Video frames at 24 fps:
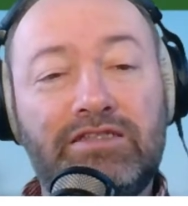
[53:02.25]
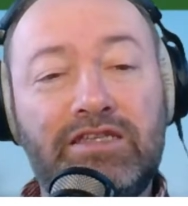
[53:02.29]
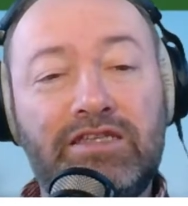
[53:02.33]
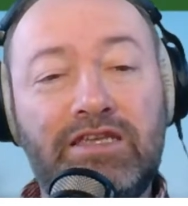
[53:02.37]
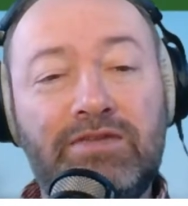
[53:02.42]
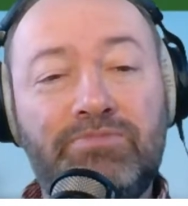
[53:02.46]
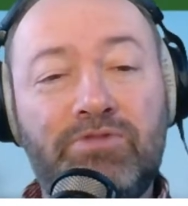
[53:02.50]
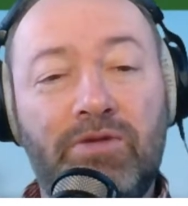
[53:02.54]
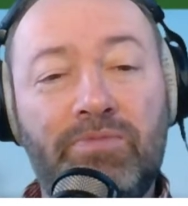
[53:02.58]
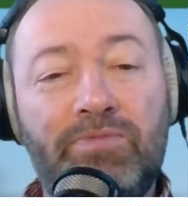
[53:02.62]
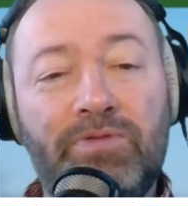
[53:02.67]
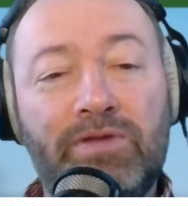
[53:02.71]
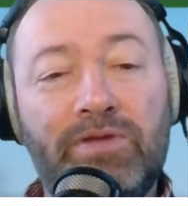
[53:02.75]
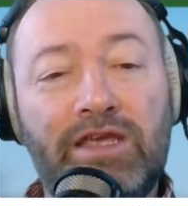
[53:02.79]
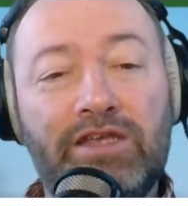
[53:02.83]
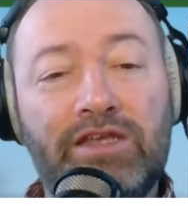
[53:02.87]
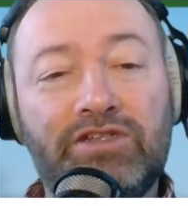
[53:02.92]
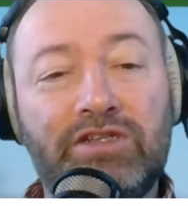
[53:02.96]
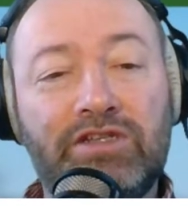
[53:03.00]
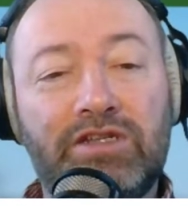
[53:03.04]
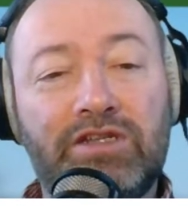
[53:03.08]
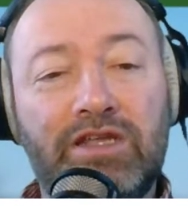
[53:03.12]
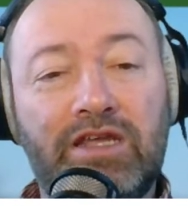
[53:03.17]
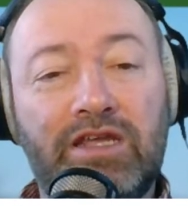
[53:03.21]

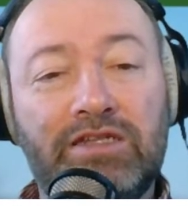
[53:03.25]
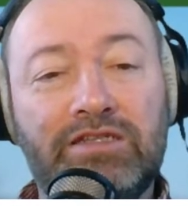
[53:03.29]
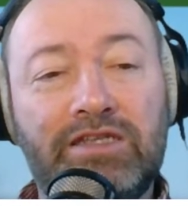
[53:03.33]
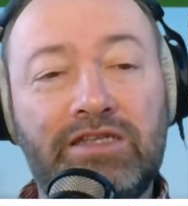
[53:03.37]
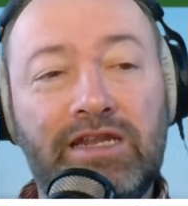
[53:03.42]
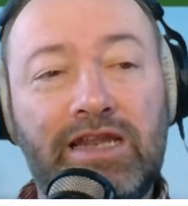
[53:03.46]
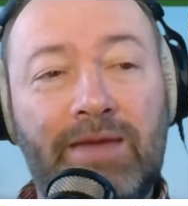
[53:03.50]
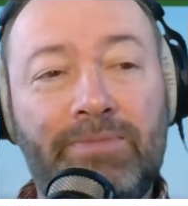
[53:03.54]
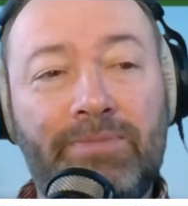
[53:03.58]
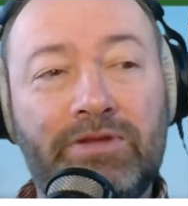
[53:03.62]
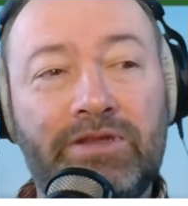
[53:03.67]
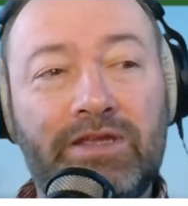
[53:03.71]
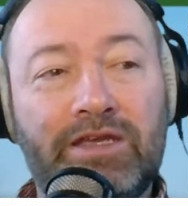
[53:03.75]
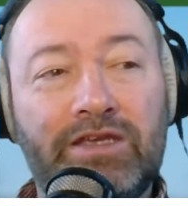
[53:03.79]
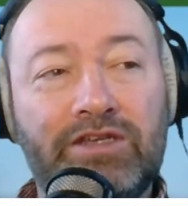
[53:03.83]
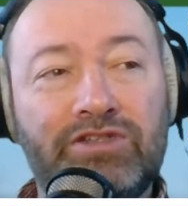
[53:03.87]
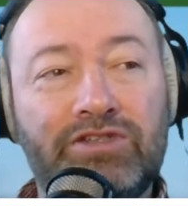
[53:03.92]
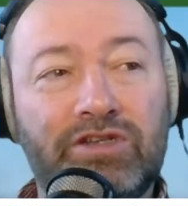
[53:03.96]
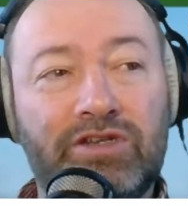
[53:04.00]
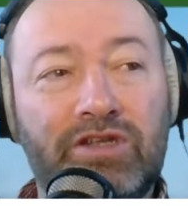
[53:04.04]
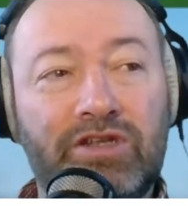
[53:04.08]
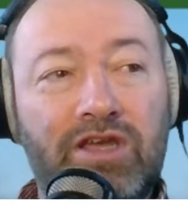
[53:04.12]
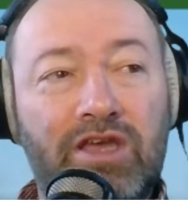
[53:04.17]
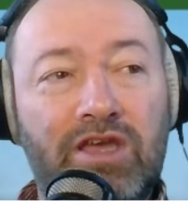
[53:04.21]
depopulation and
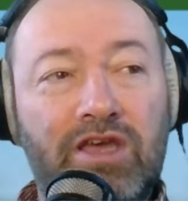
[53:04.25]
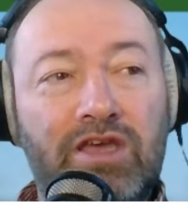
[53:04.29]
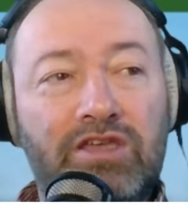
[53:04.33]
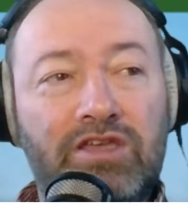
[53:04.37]
dilapidation.